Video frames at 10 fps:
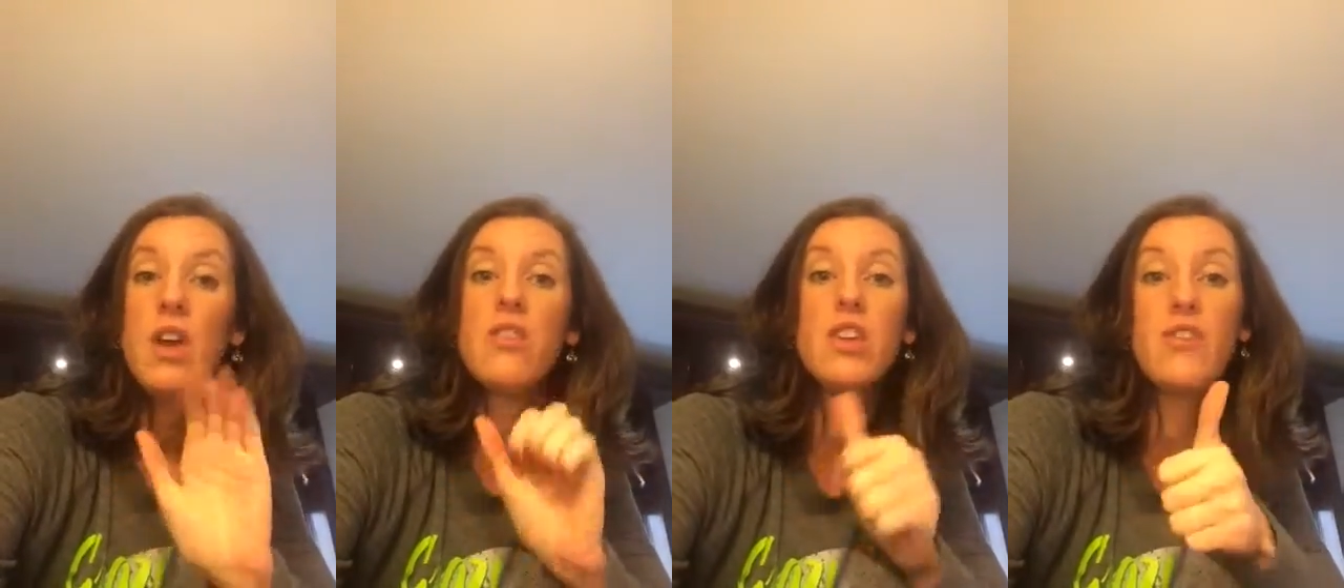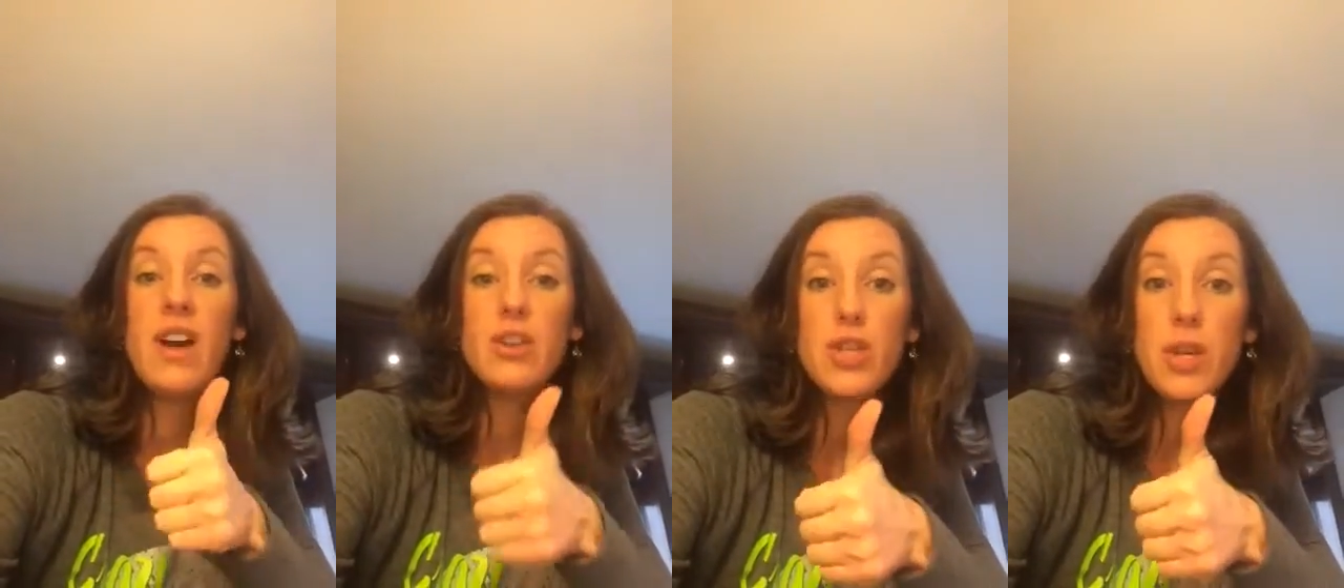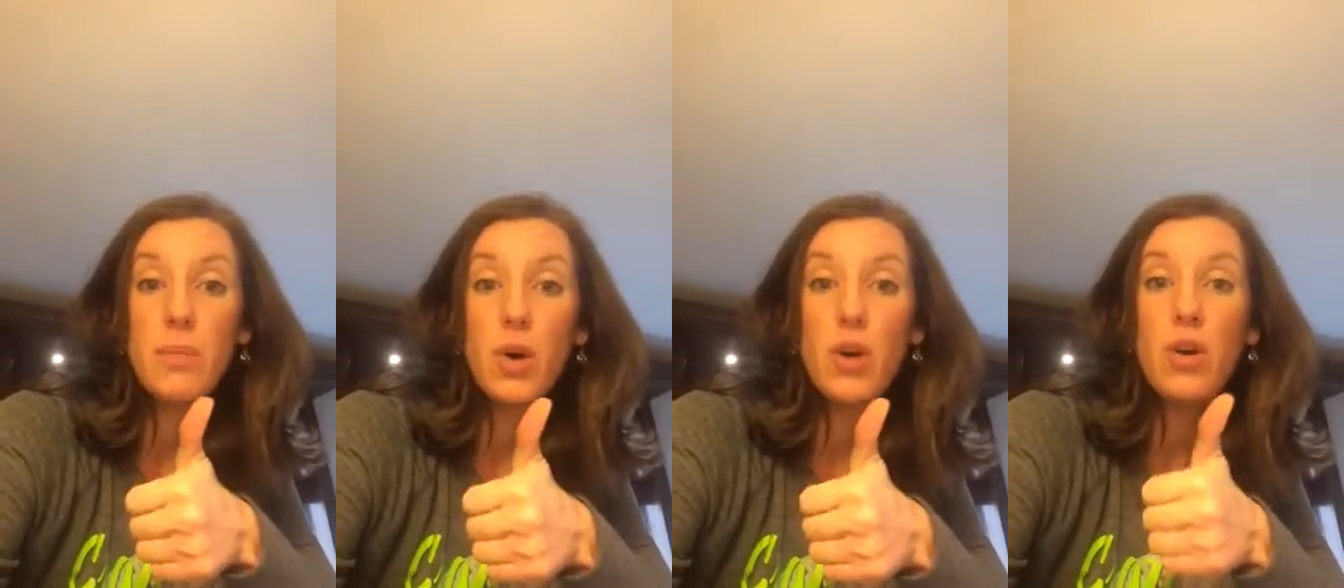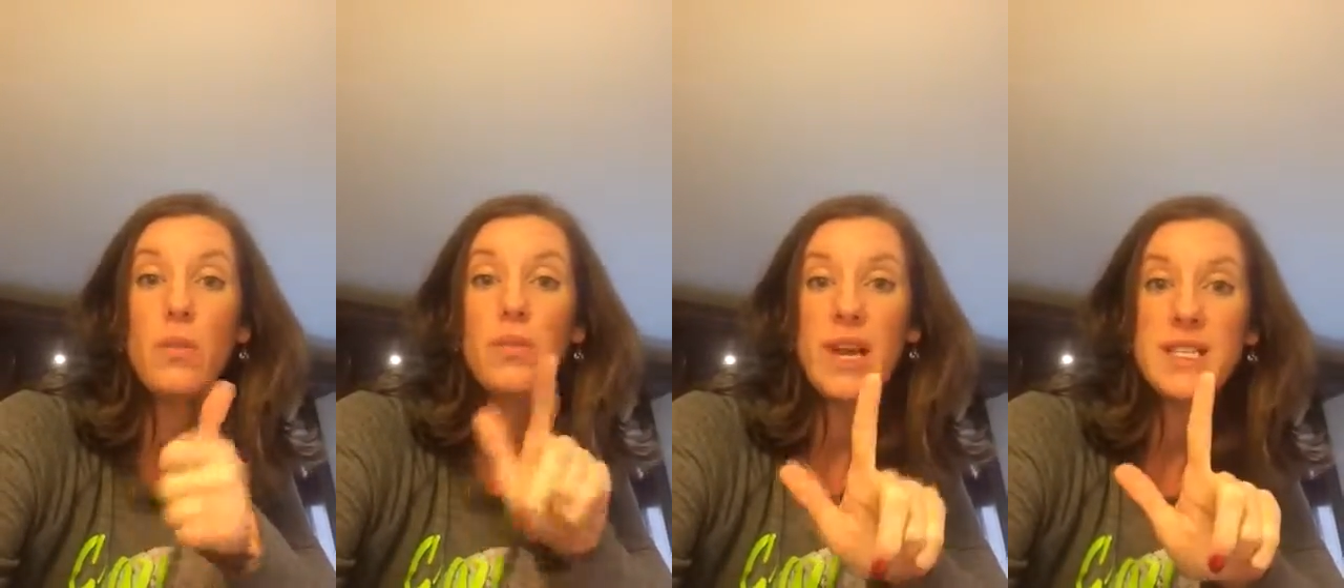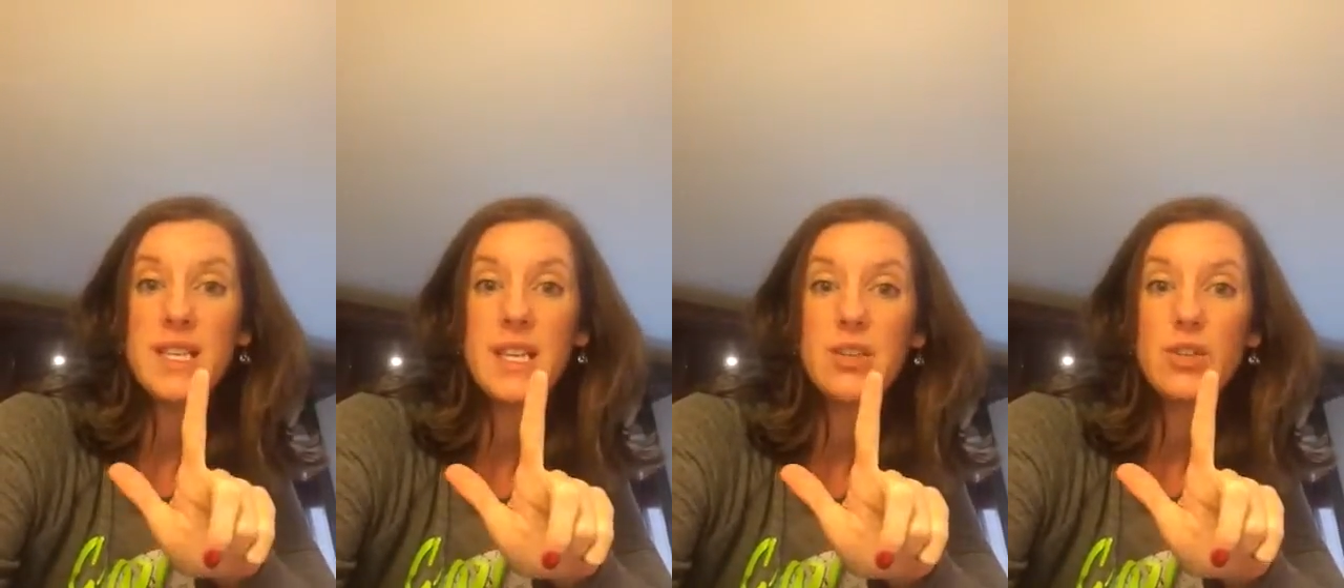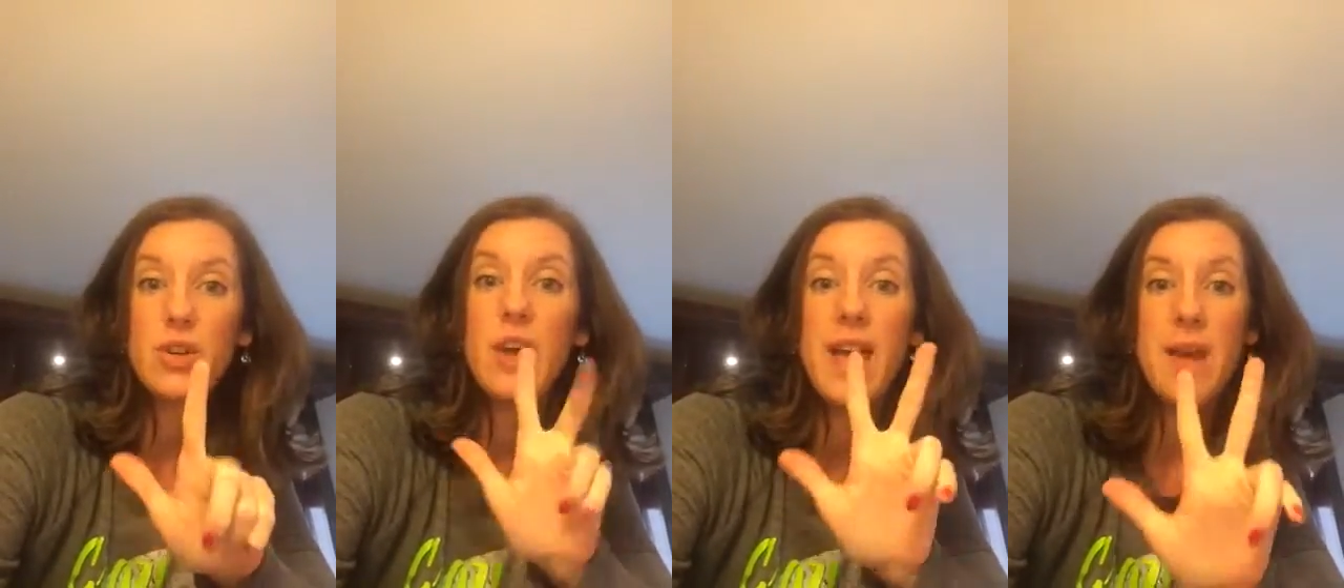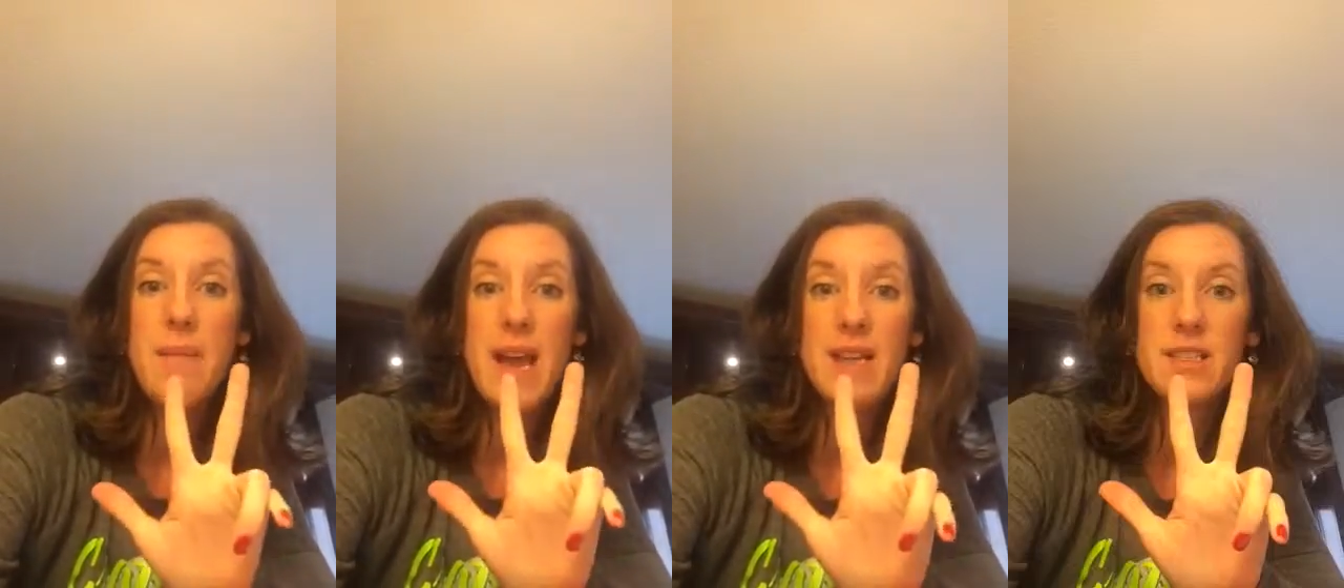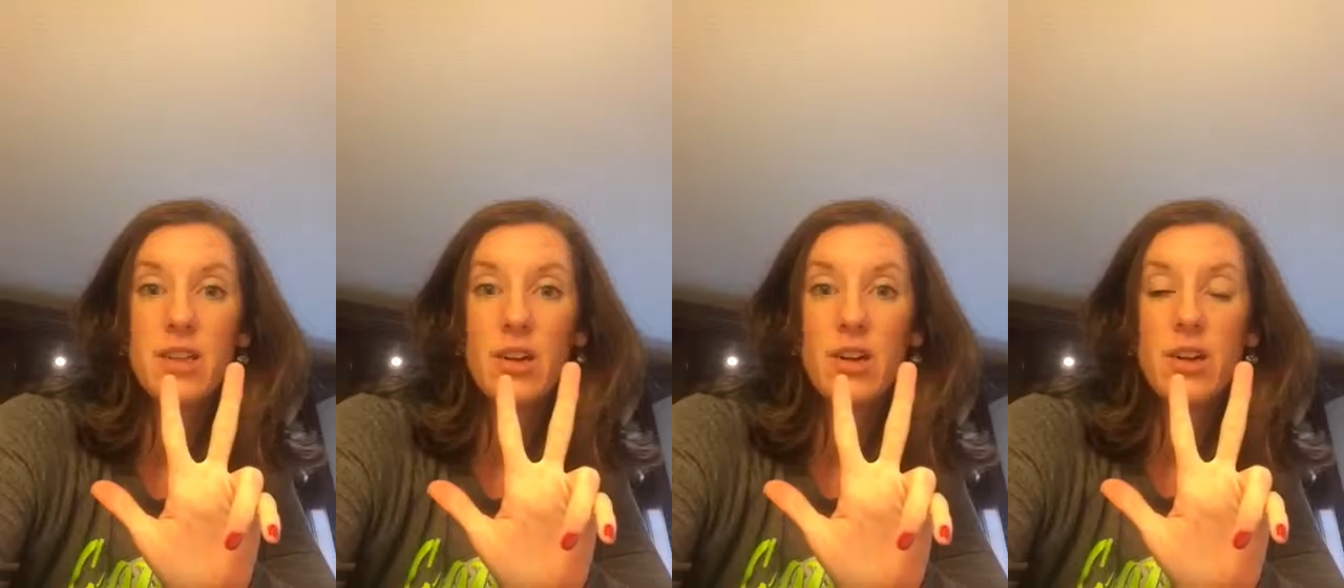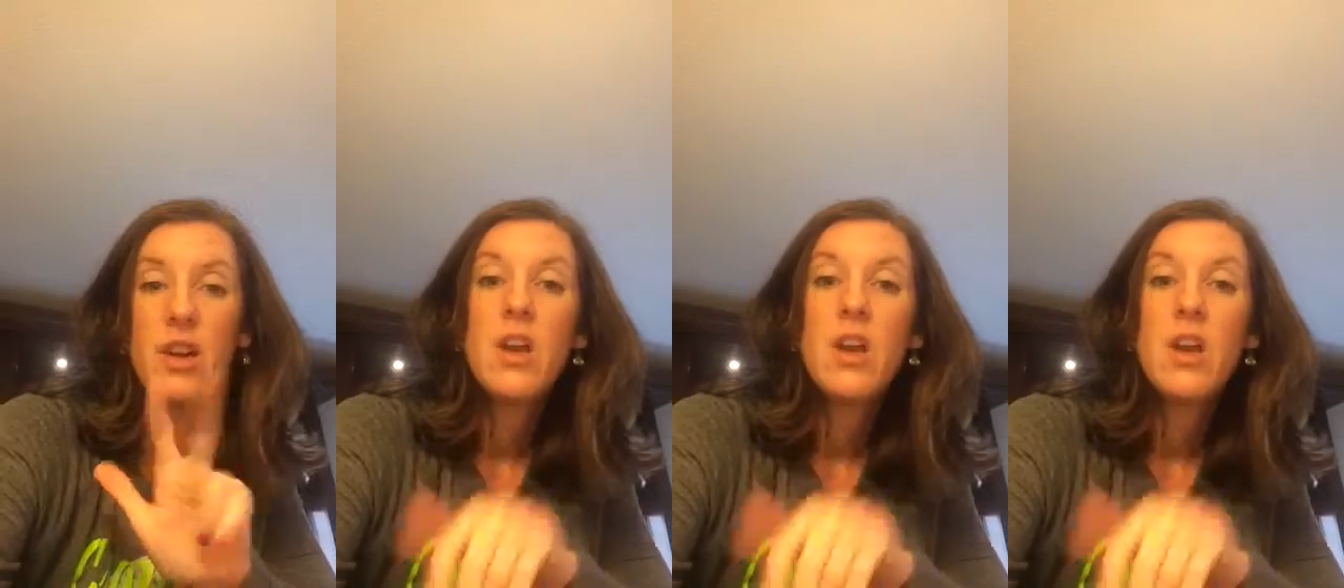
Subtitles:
then you've got triple, presidential, and ambassador.